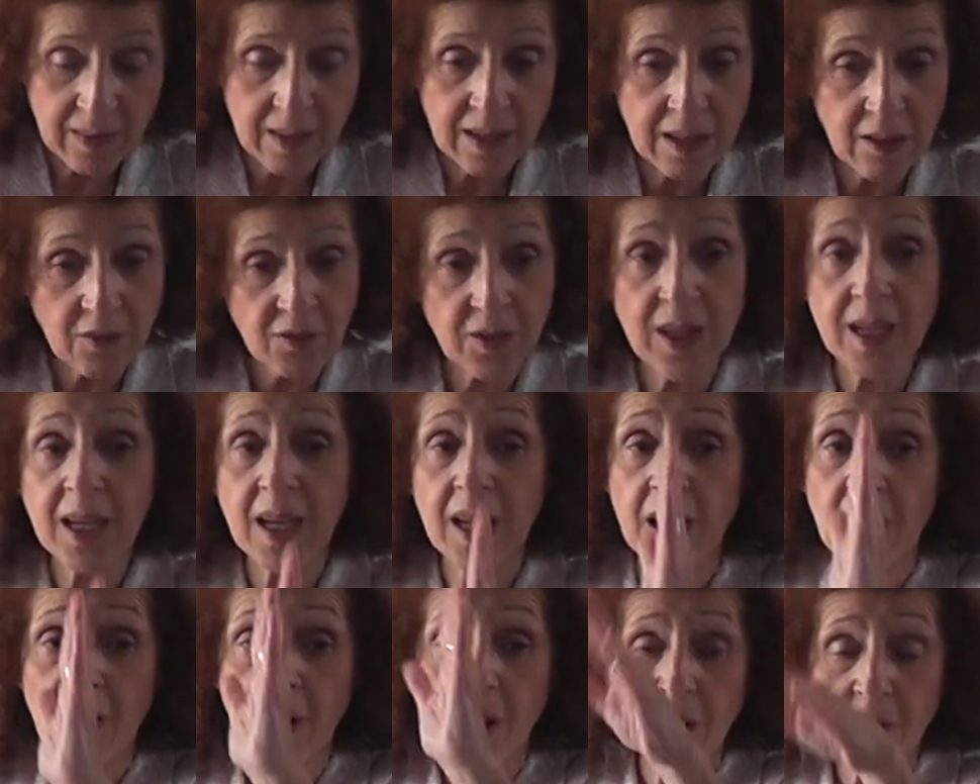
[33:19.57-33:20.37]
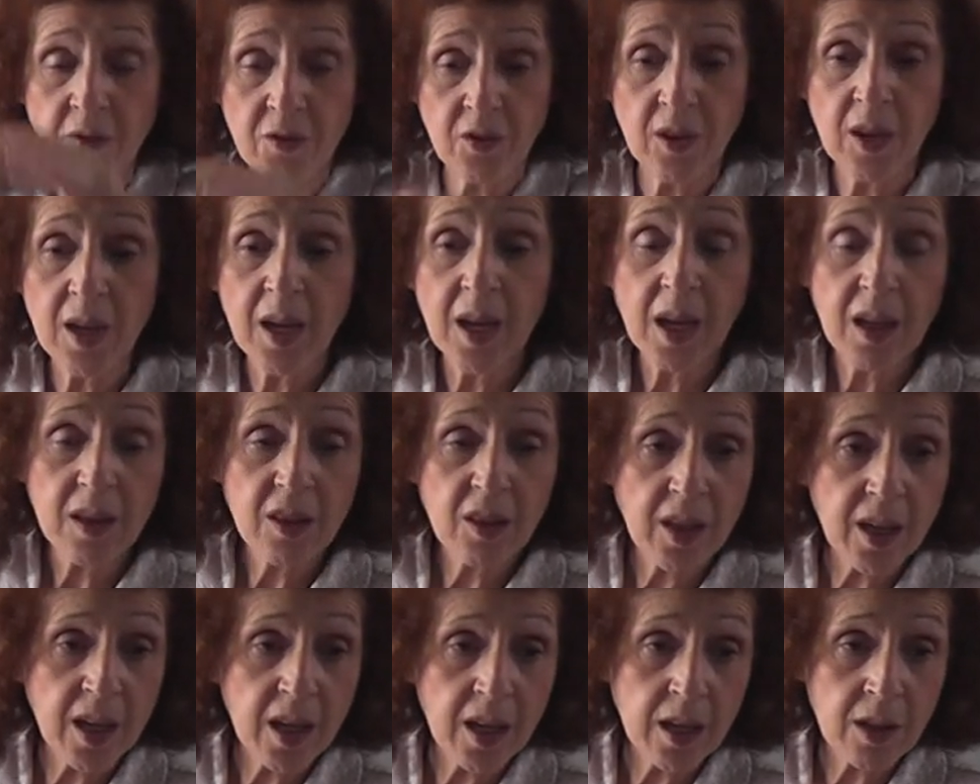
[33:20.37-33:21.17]
And if he cut off
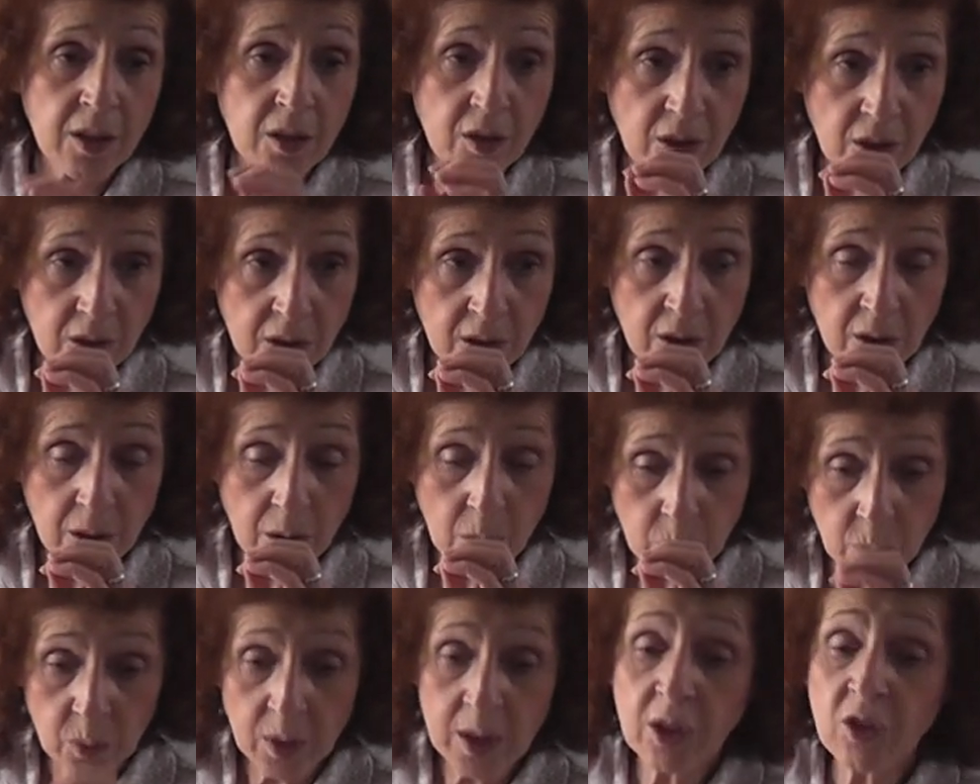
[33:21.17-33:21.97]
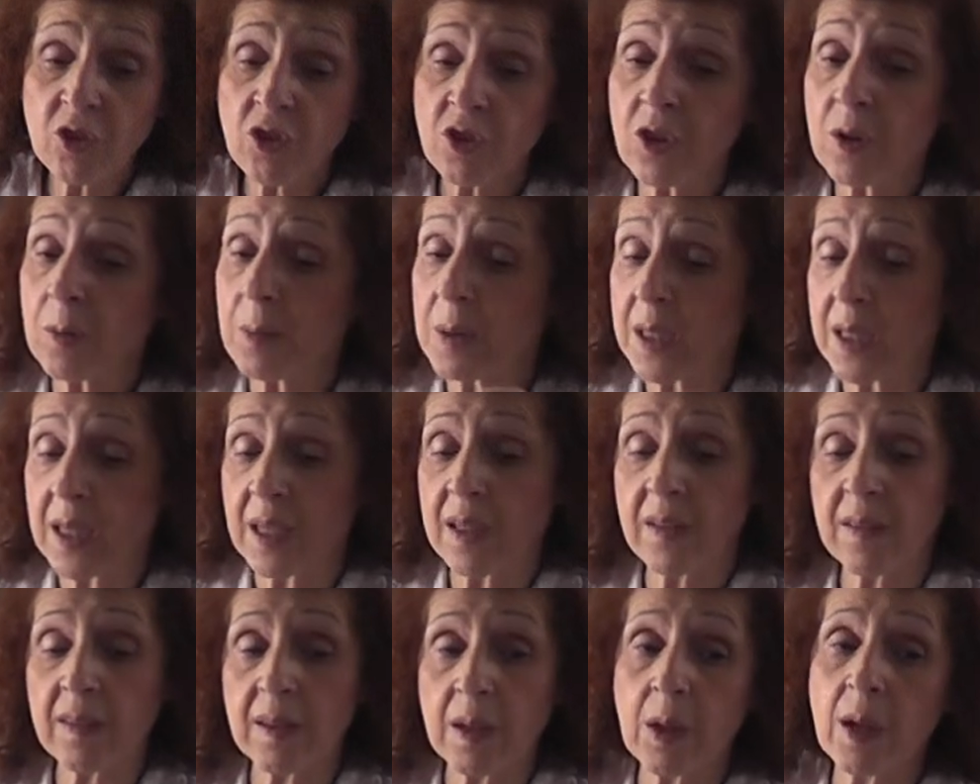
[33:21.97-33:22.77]
the, the original
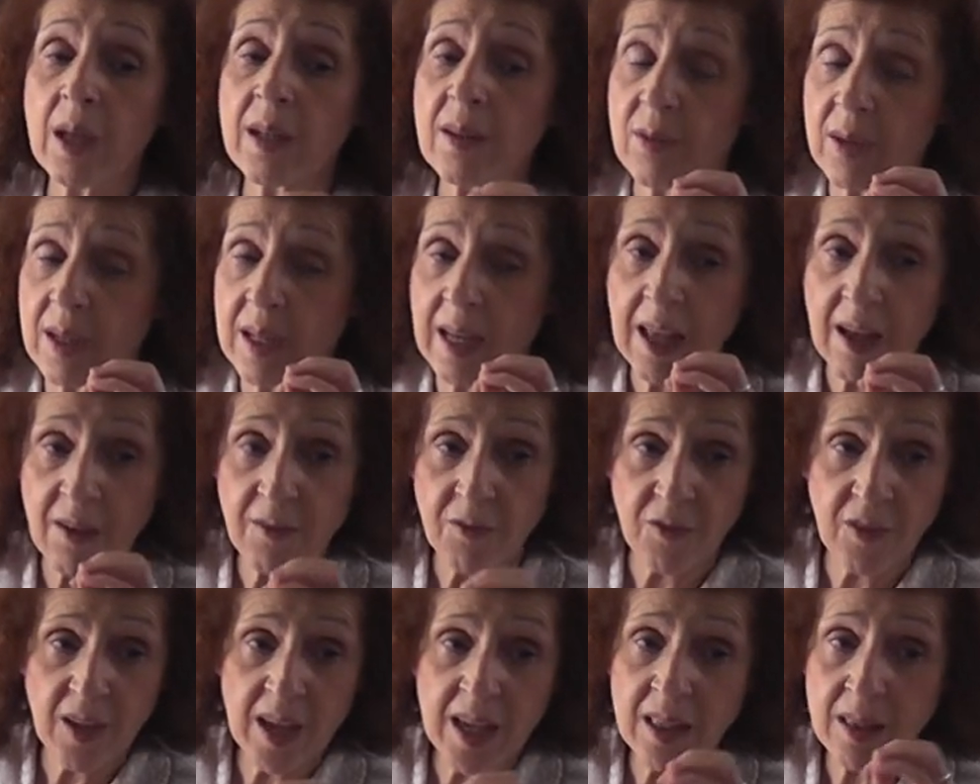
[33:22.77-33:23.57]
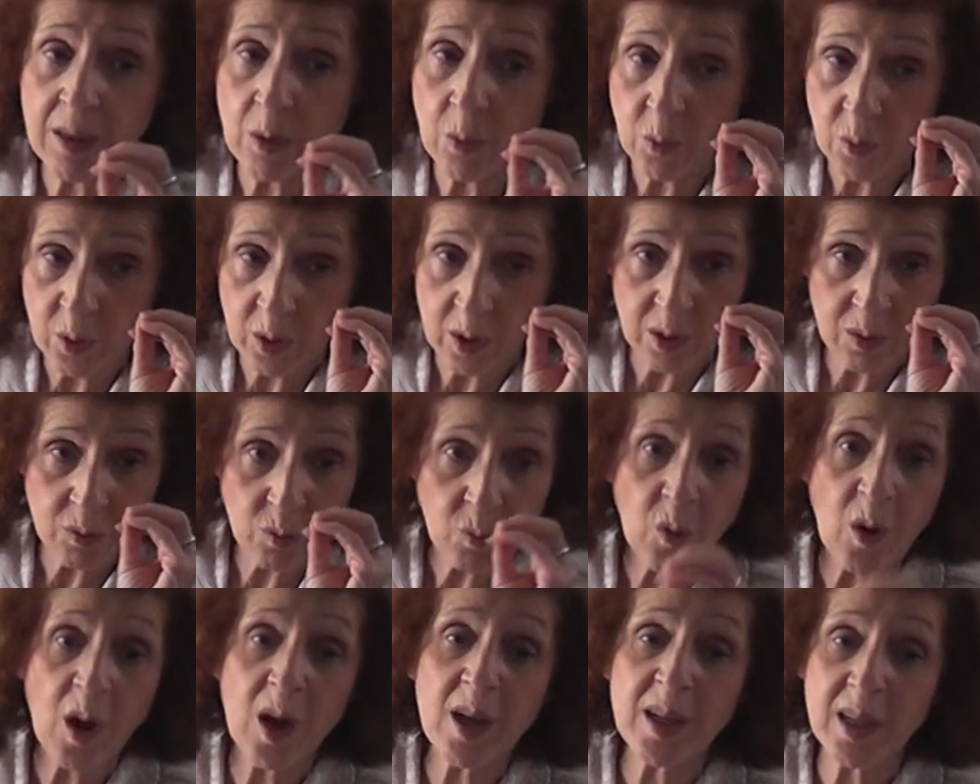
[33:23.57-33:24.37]
because they didn't have faith and weren't
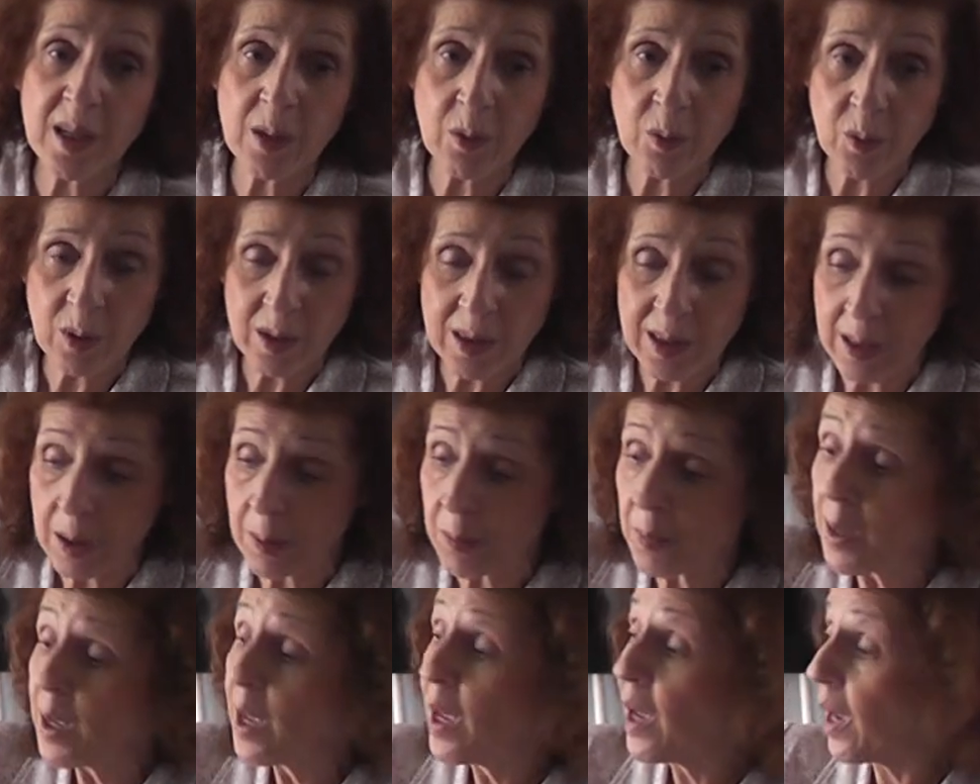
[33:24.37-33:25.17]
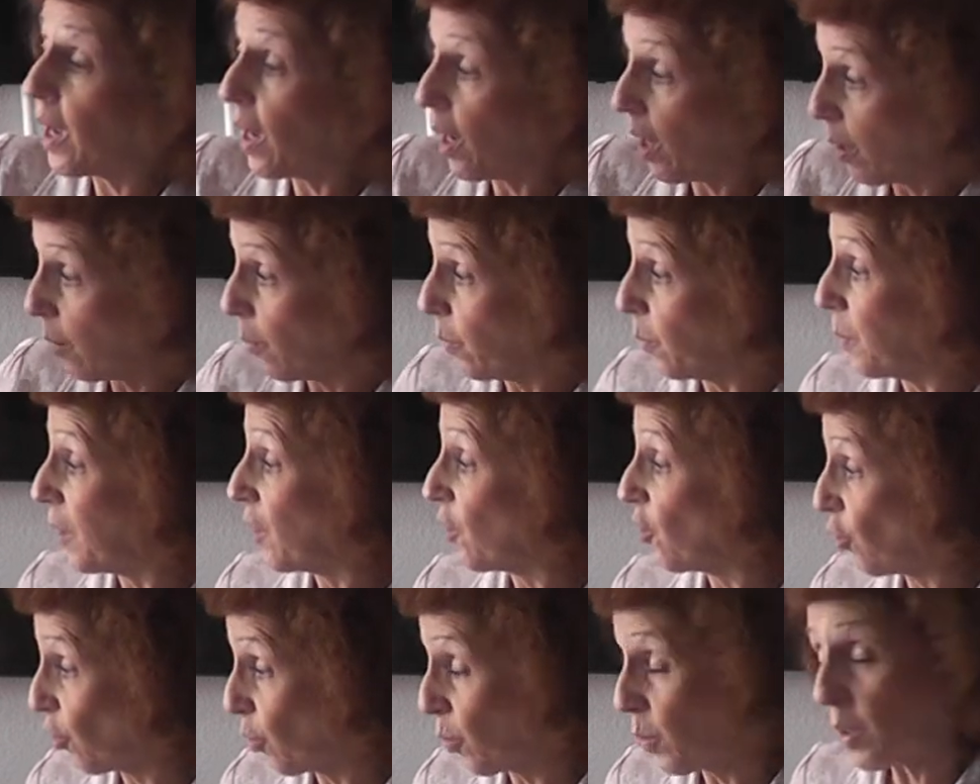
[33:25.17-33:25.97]
walking with him, how
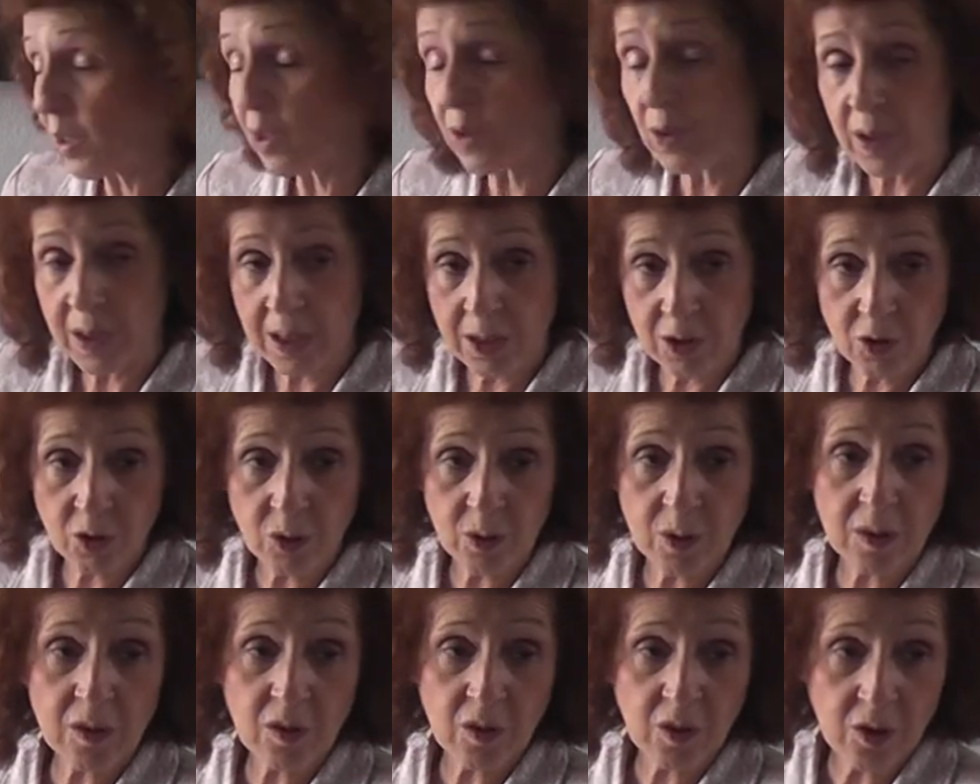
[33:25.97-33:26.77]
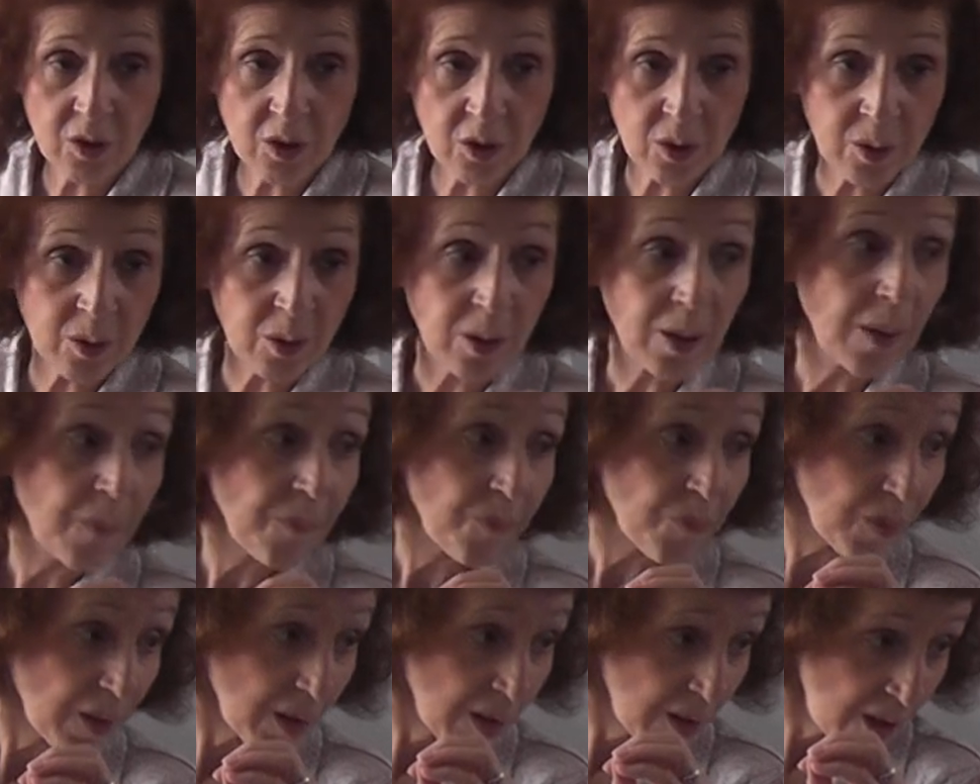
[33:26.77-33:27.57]
much quicker he'd do it to
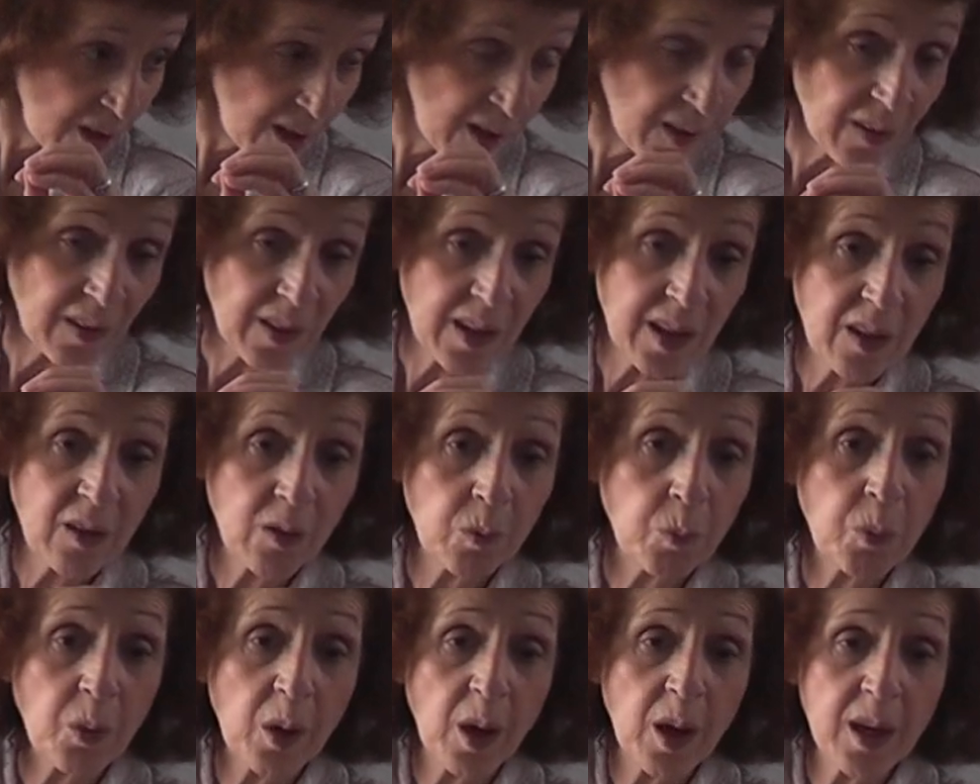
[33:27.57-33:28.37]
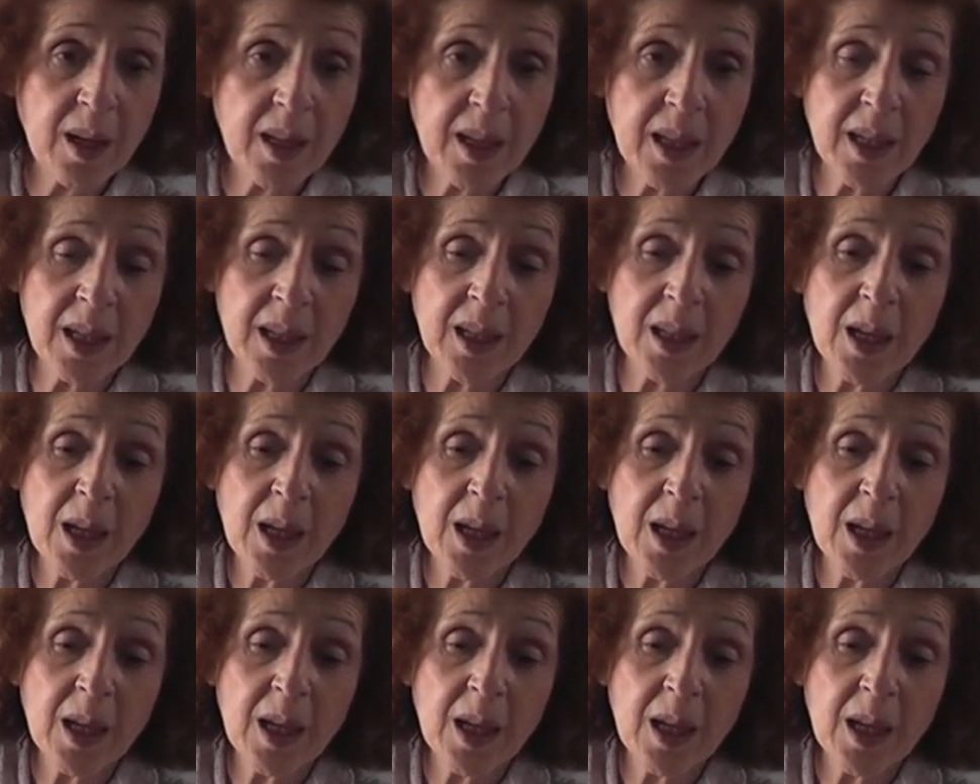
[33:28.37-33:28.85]
this that he's brought in.